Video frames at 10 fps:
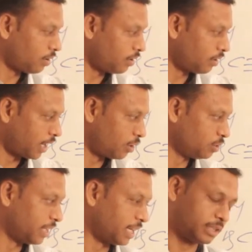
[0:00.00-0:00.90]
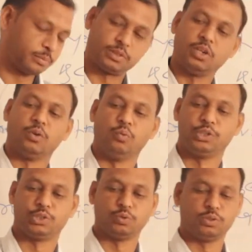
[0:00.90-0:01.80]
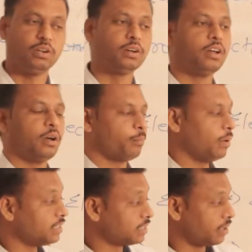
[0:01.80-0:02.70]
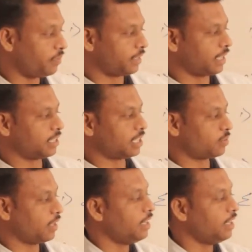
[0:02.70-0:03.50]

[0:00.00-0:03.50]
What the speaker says: hydrogen atoms which shows the plus I effect, and that's why